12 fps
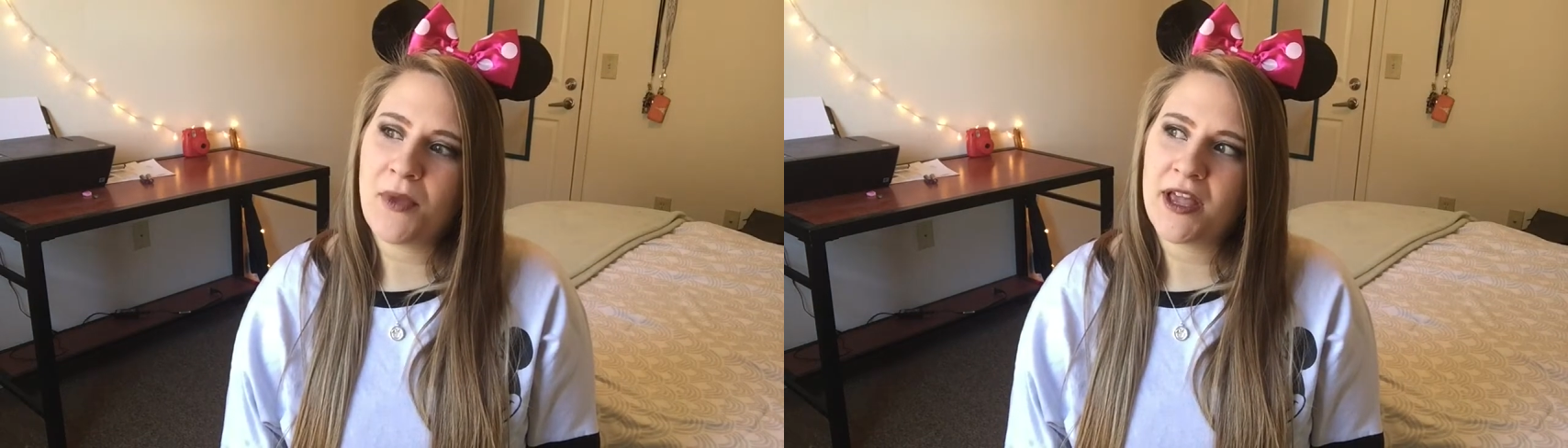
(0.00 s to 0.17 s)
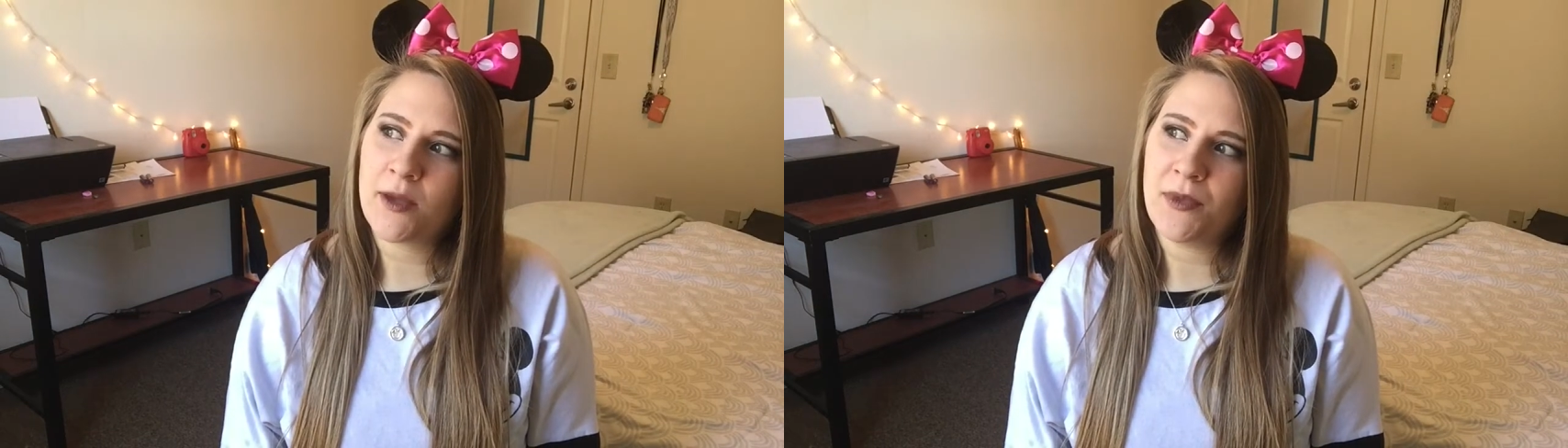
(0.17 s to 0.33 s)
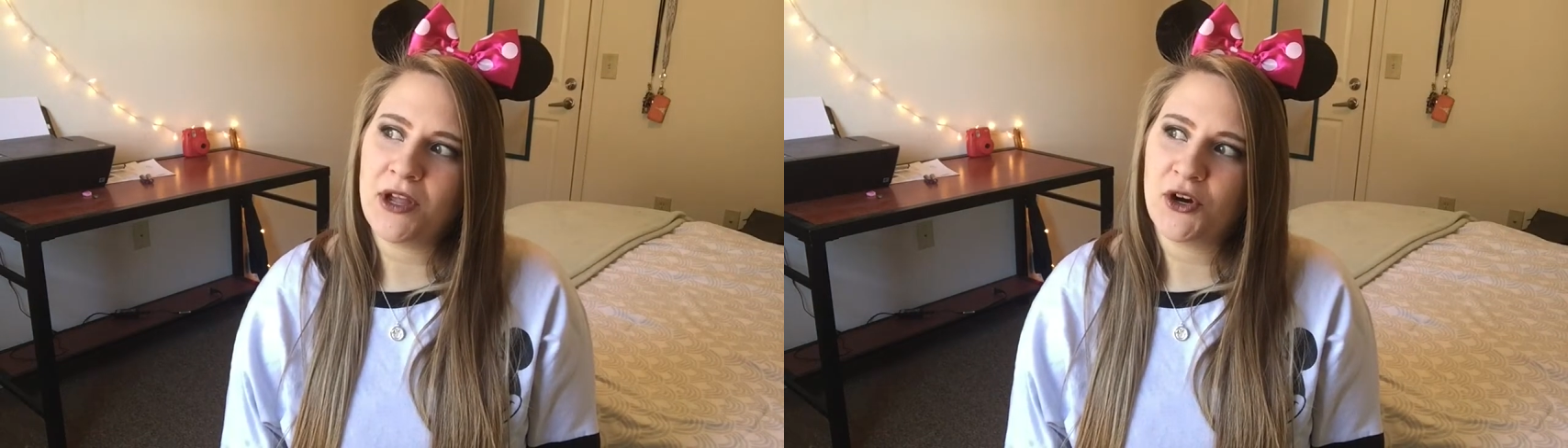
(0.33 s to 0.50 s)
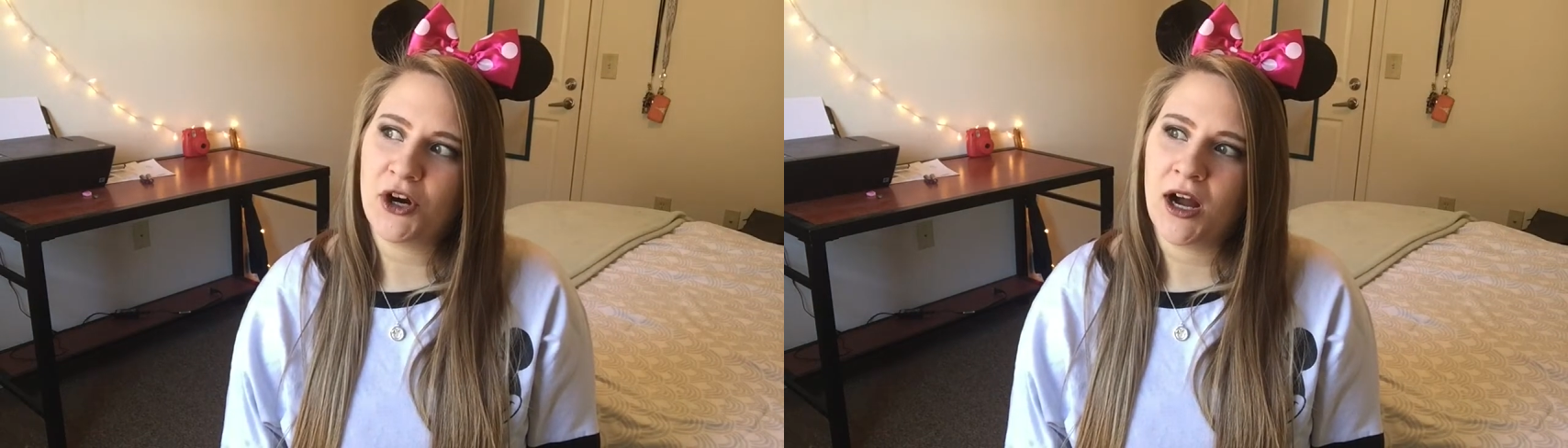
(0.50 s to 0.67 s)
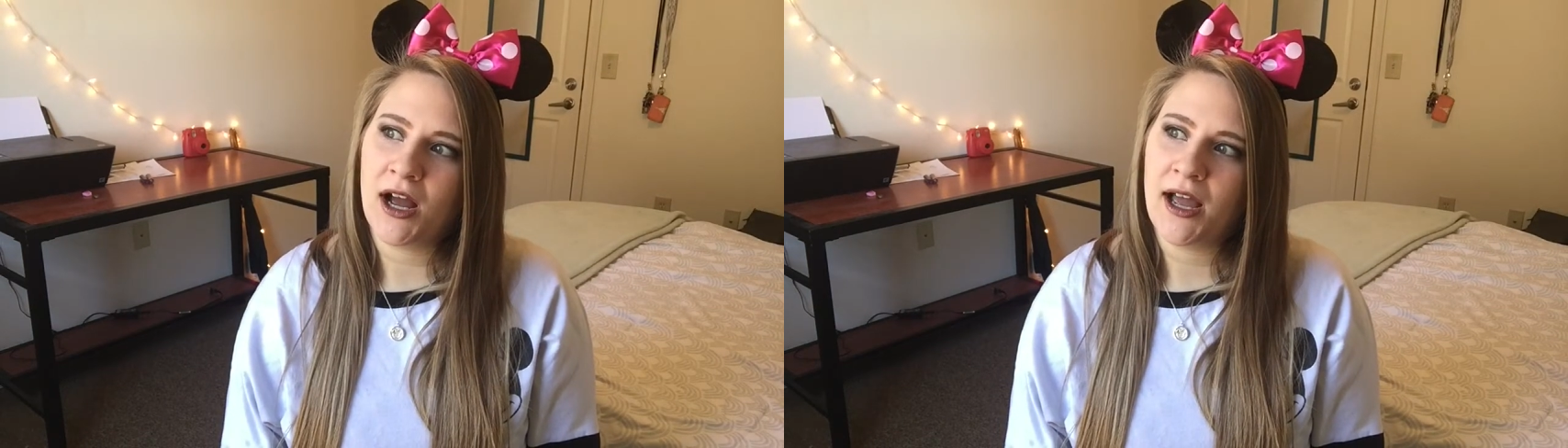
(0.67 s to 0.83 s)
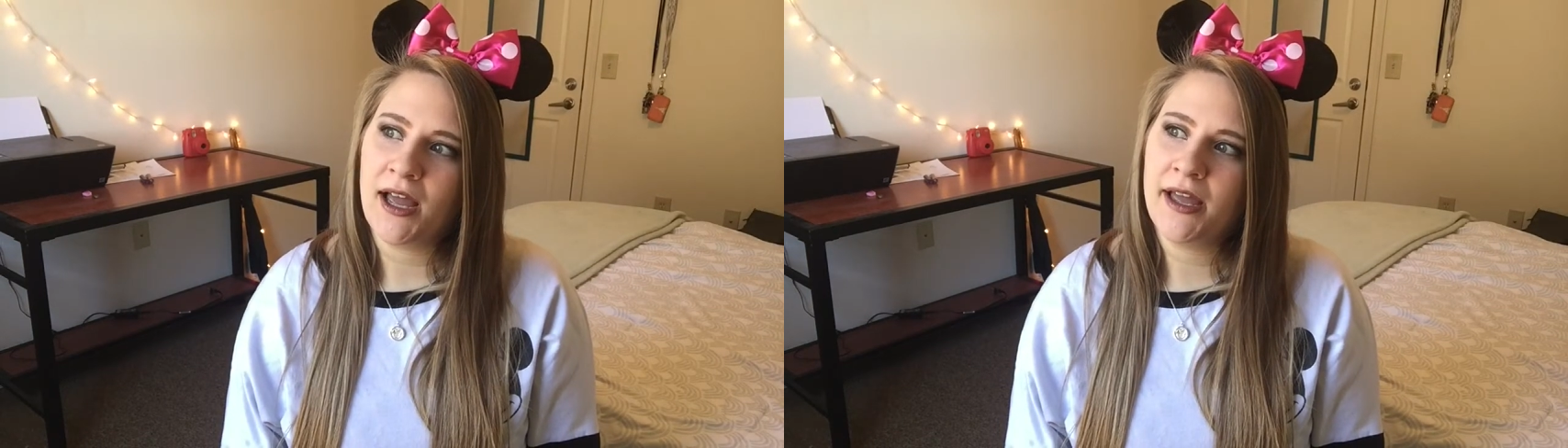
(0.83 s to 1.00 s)
make me
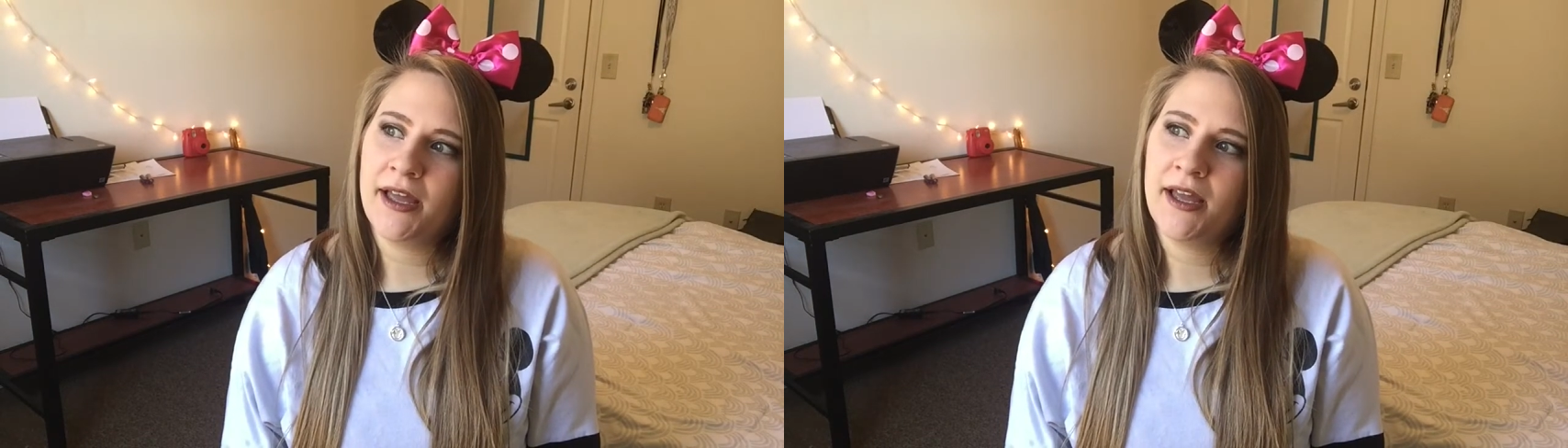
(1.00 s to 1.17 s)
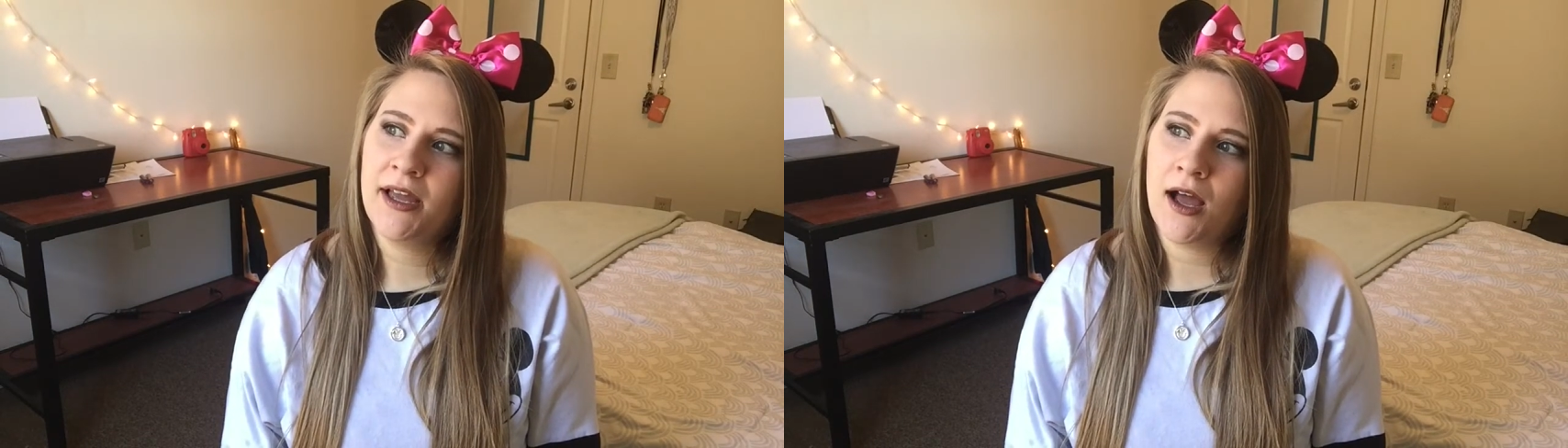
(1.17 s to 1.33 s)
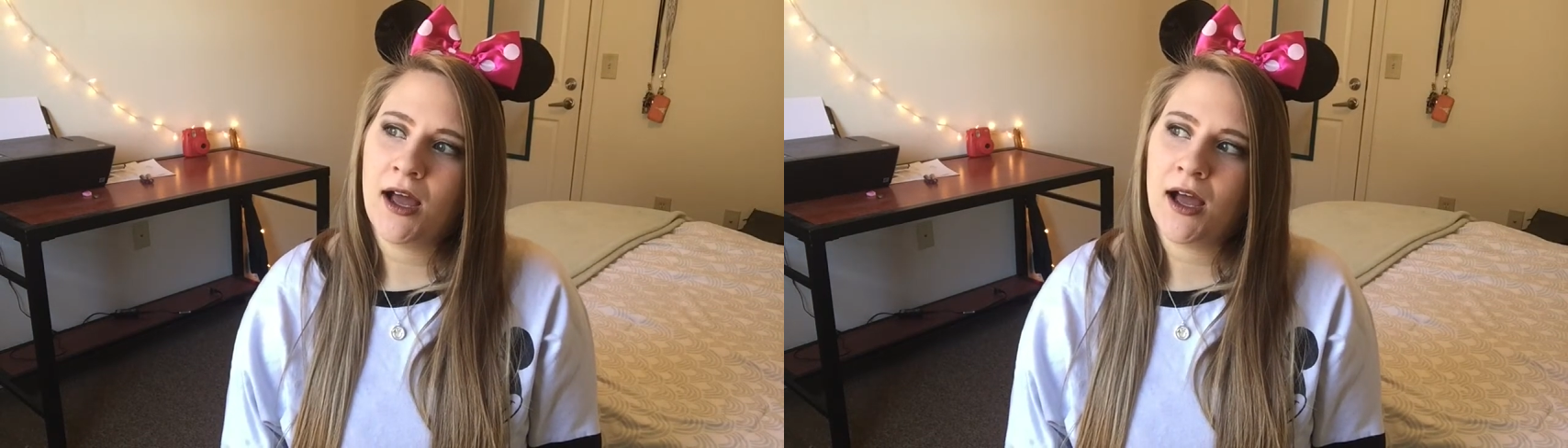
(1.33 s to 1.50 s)
cry.